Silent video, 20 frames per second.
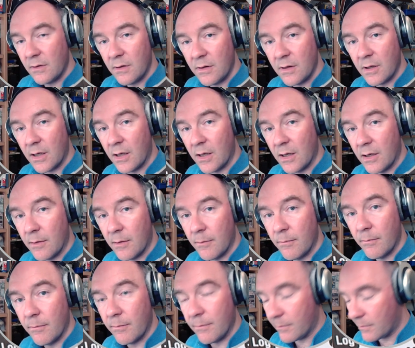the
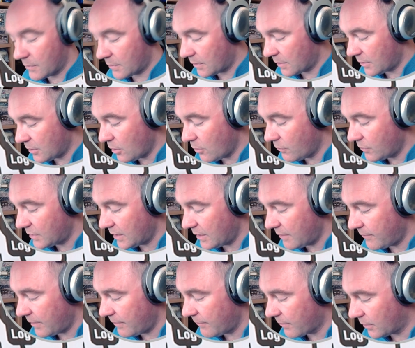new
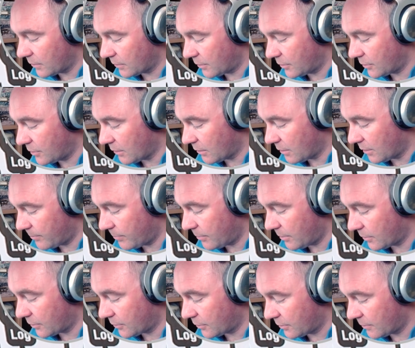CV voltage here on the
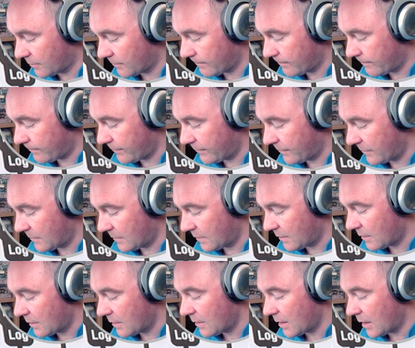push.
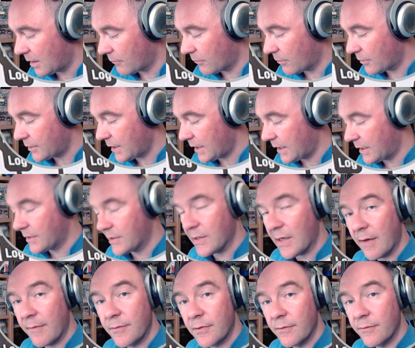It rotates.
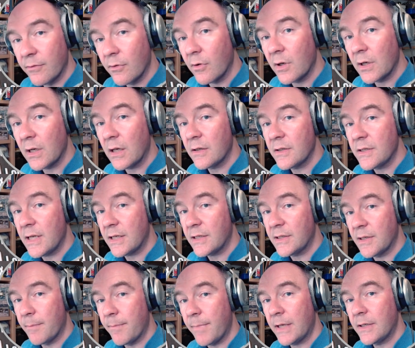After 4 clock ticks,
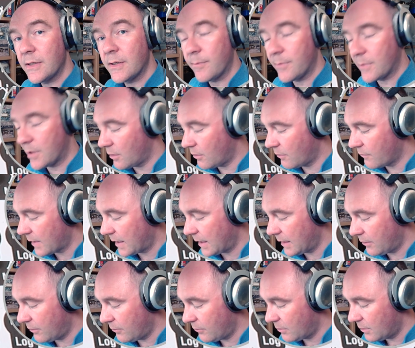it picks up the new
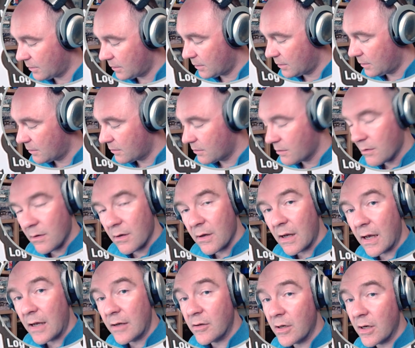value.
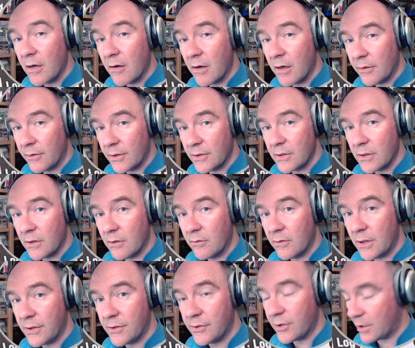And you hear how the tone
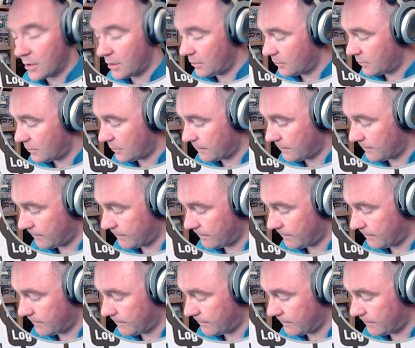has changed?